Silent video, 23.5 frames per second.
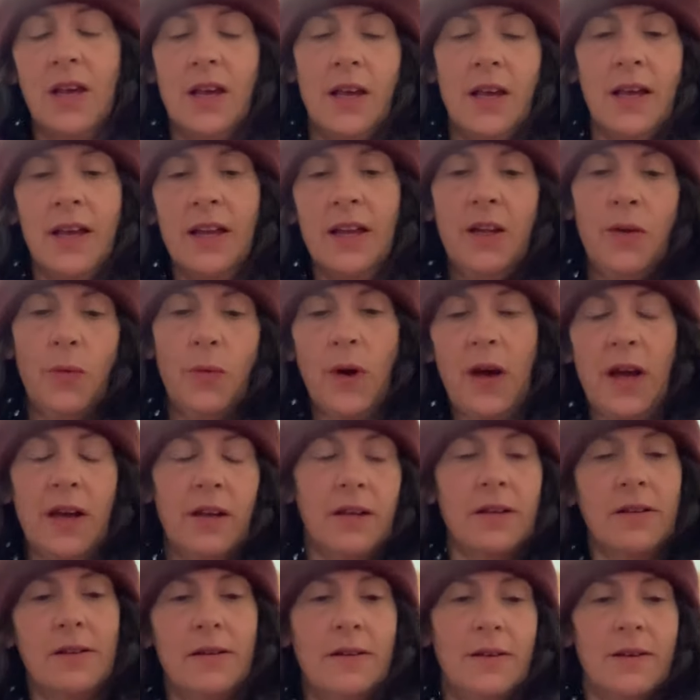Anyway,
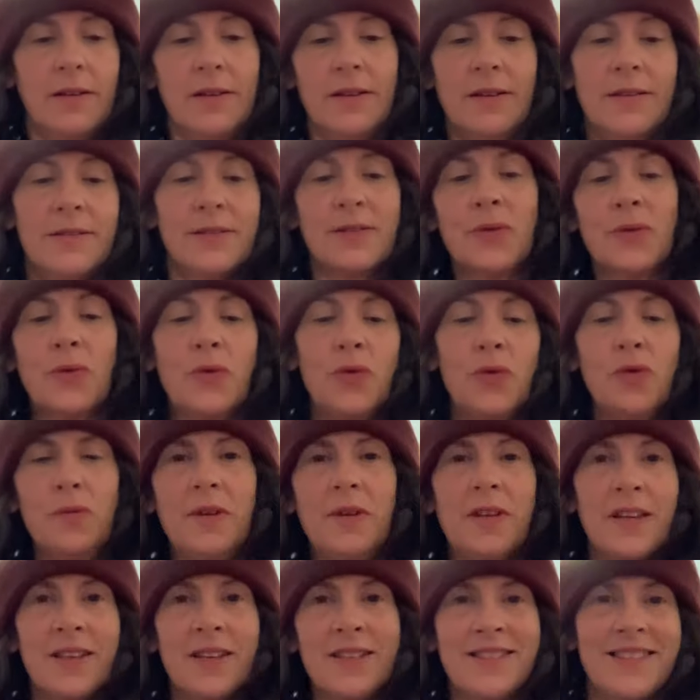it's cool
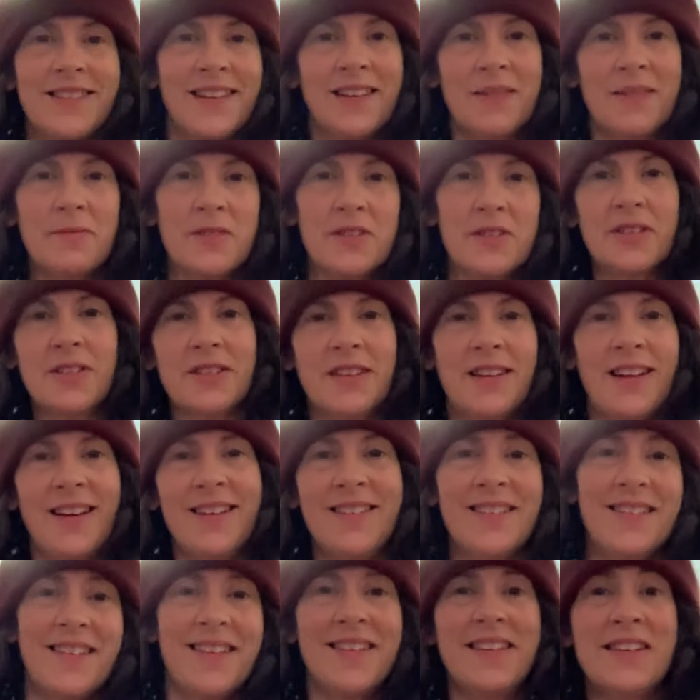because I'm just gonna,
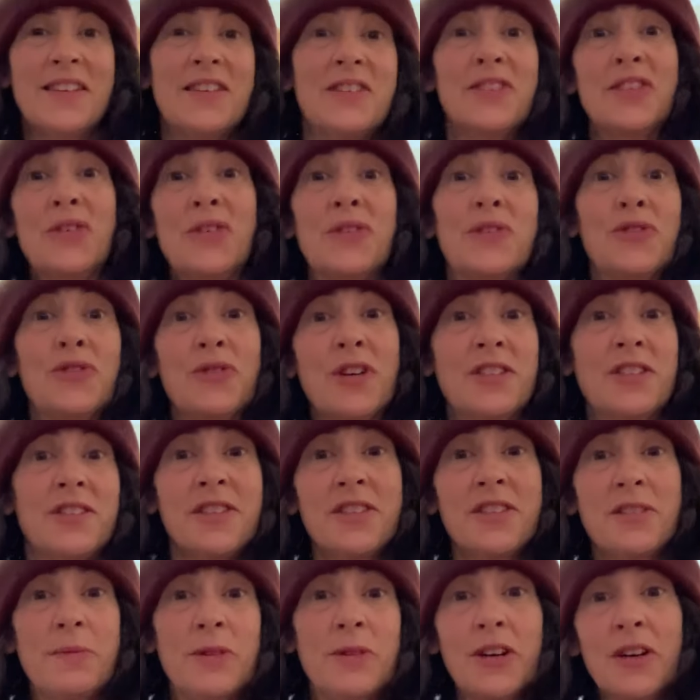so Stretching the
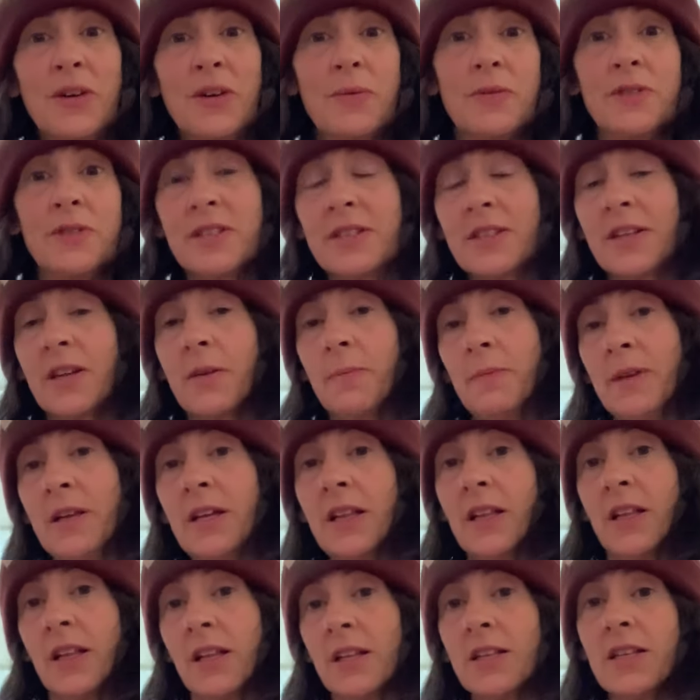Spirit, we're just gonna be do a
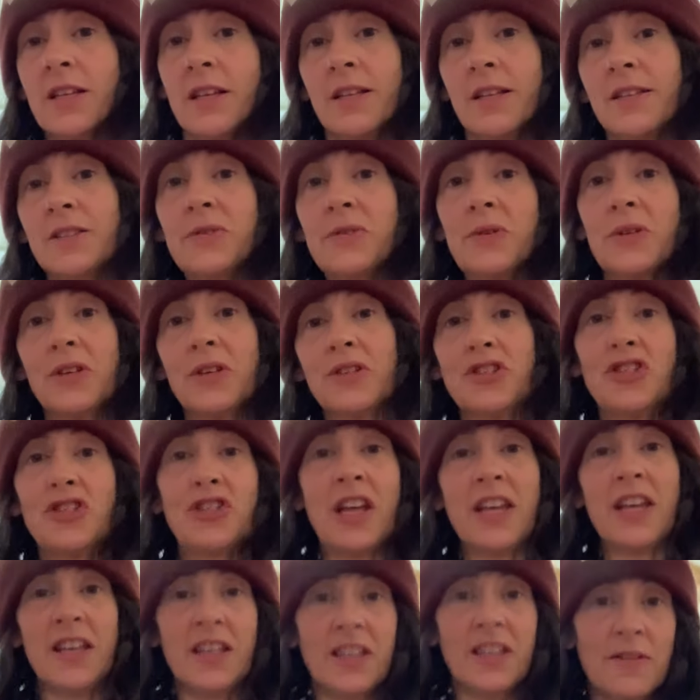little
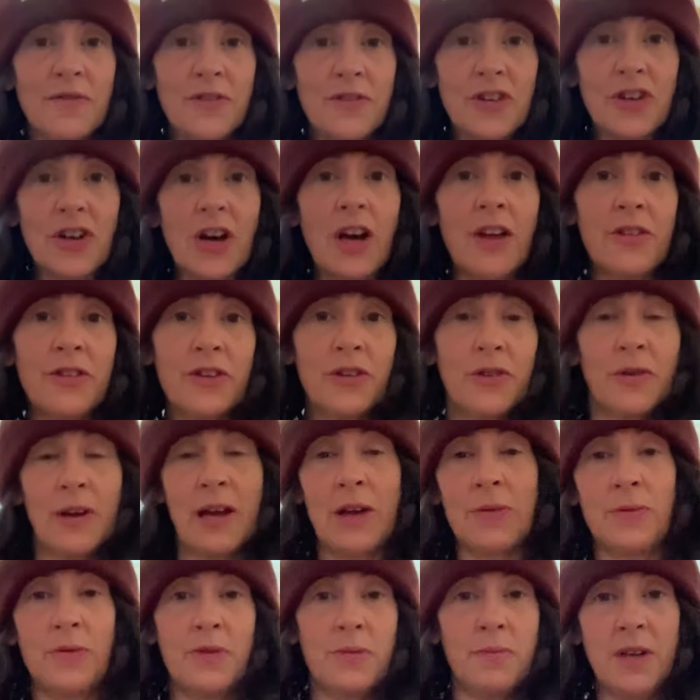shaking if you're on the
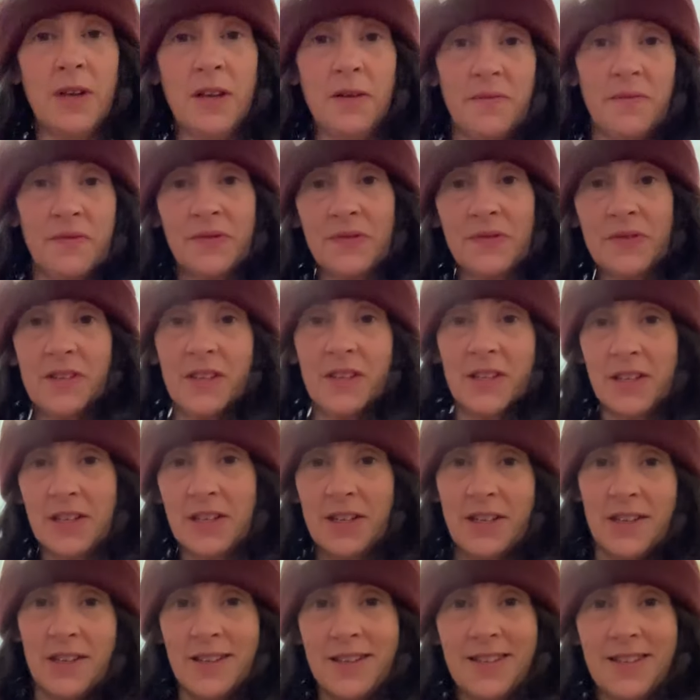ground with me.
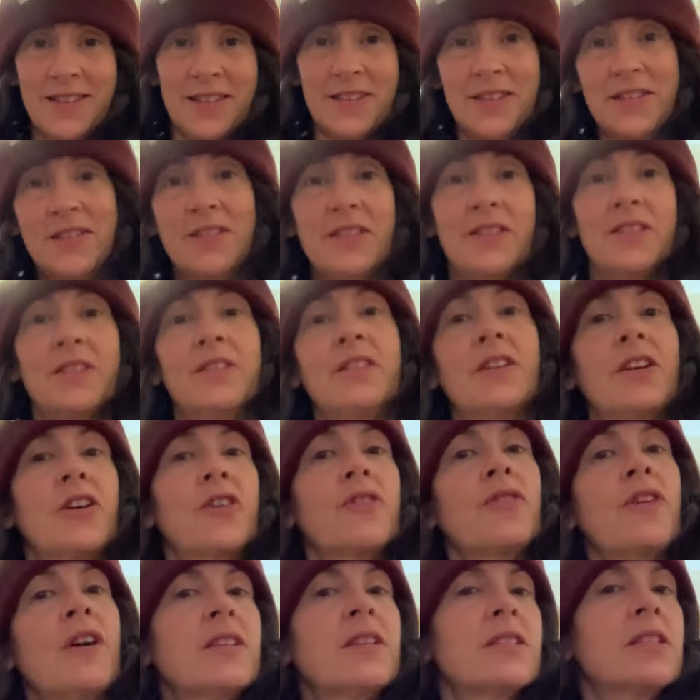This is in a
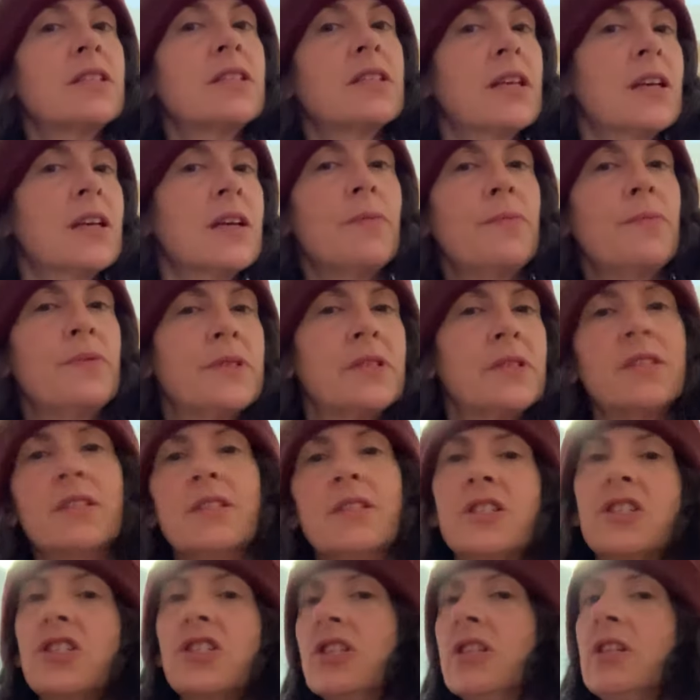cross-legged
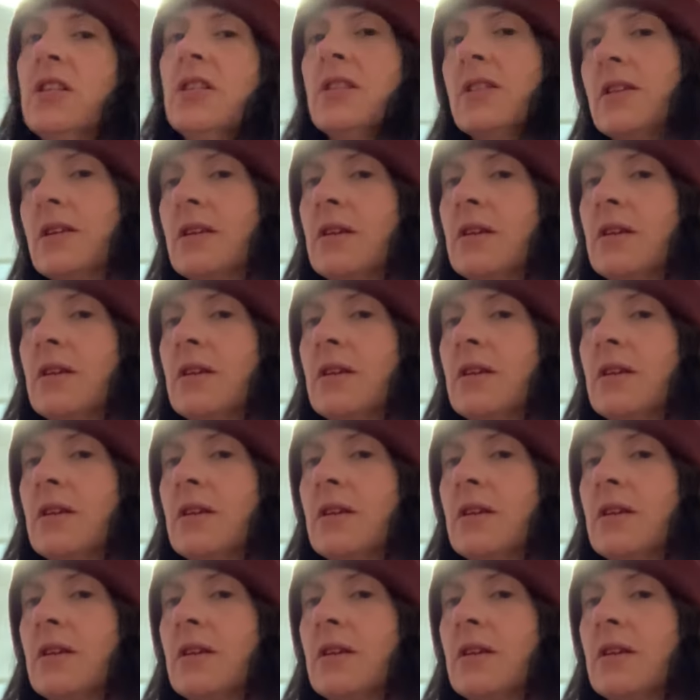position.